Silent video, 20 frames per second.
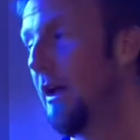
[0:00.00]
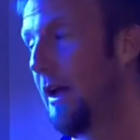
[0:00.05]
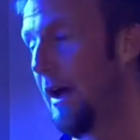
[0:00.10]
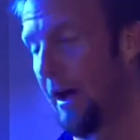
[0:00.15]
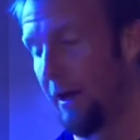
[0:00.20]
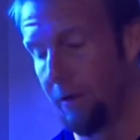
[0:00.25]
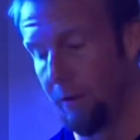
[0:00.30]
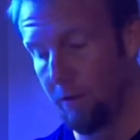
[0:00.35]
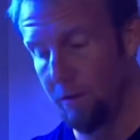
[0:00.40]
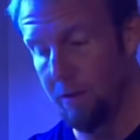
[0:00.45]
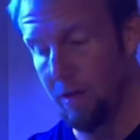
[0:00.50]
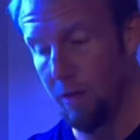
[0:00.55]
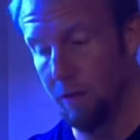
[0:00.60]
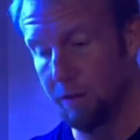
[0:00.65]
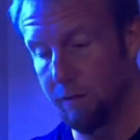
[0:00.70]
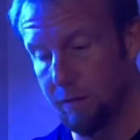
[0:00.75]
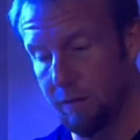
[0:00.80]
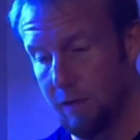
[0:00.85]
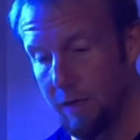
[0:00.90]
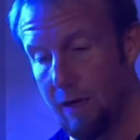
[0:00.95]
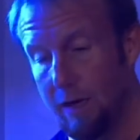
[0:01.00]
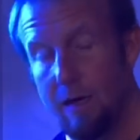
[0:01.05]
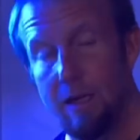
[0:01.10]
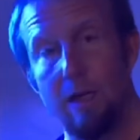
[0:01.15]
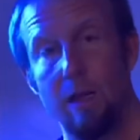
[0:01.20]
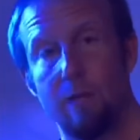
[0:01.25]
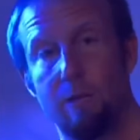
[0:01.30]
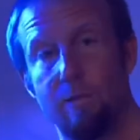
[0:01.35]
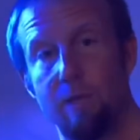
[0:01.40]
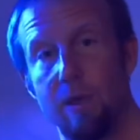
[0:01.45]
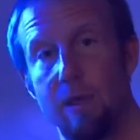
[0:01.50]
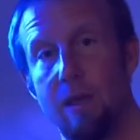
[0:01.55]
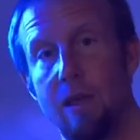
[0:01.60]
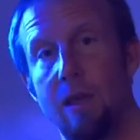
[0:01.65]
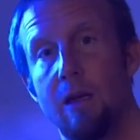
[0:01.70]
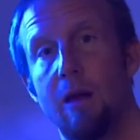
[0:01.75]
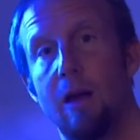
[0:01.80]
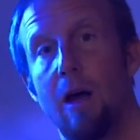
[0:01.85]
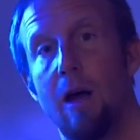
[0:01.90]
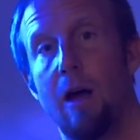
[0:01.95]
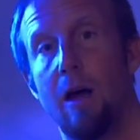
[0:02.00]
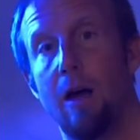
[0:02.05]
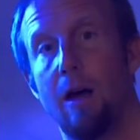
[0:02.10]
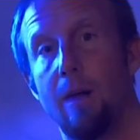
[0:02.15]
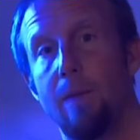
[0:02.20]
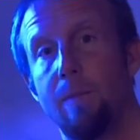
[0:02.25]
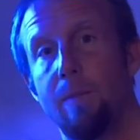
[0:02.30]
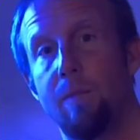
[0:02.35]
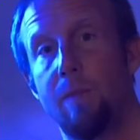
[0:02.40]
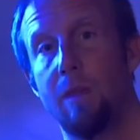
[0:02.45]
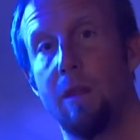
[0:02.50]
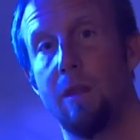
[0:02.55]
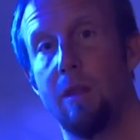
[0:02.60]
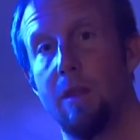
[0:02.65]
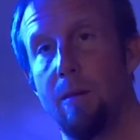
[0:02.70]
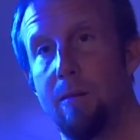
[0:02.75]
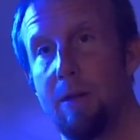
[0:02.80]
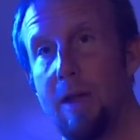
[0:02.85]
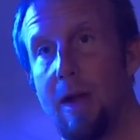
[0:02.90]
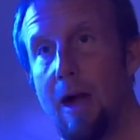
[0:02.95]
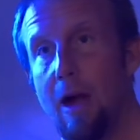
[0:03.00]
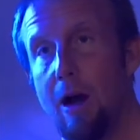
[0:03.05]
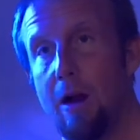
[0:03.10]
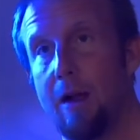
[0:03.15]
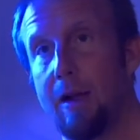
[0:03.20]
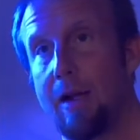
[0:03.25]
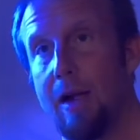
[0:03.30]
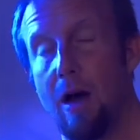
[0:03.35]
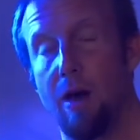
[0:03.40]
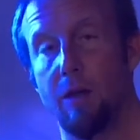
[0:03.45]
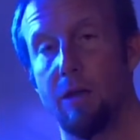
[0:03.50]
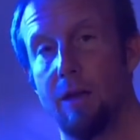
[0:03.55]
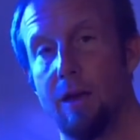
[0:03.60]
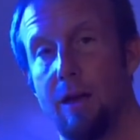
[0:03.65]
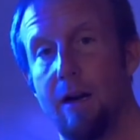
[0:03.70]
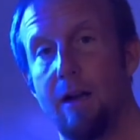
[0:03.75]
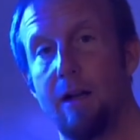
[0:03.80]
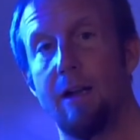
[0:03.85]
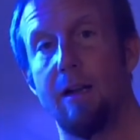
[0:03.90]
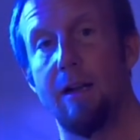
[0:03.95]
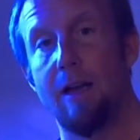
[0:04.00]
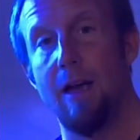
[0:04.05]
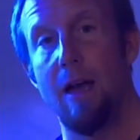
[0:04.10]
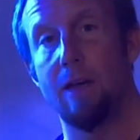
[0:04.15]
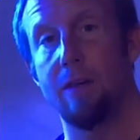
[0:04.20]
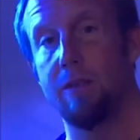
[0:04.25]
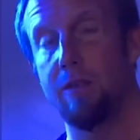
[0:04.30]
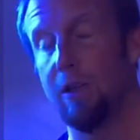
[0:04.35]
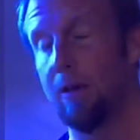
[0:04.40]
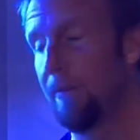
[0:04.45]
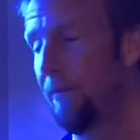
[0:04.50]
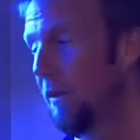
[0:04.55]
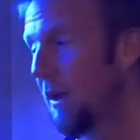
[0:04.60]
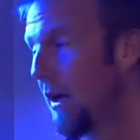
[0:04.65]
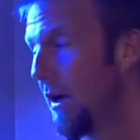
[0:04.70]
I do dose ESV, the bionic alkalinity and calcium.